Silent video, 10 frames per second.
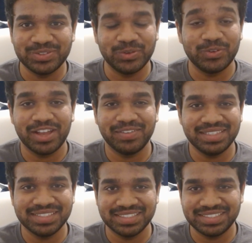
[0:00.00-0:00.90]
So if you have
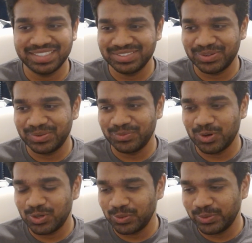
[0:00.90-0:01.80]
any suggestions on
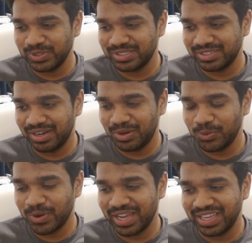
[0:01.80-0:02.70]
what tools
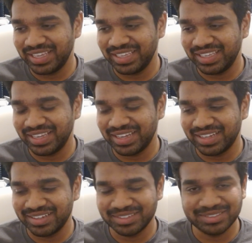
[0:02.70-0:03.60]

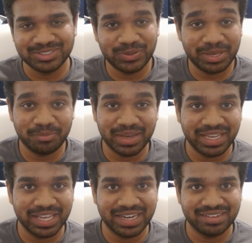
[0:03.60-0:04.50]
should I buy,
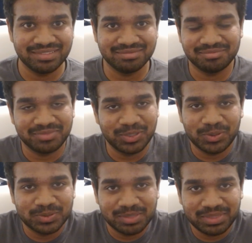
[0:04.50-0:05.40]
and
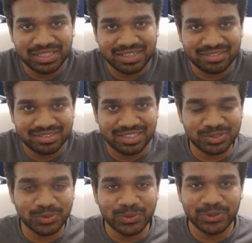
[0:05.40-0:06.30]
something
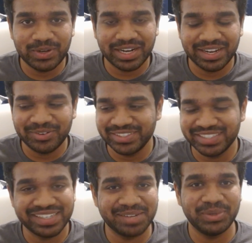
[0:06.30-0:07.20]
that's cool to try out,
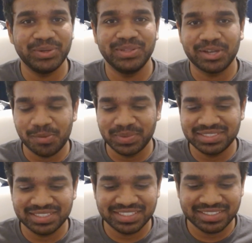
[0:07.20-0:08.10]
just let me know in the comment
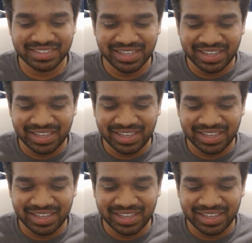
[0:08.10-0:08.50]
section.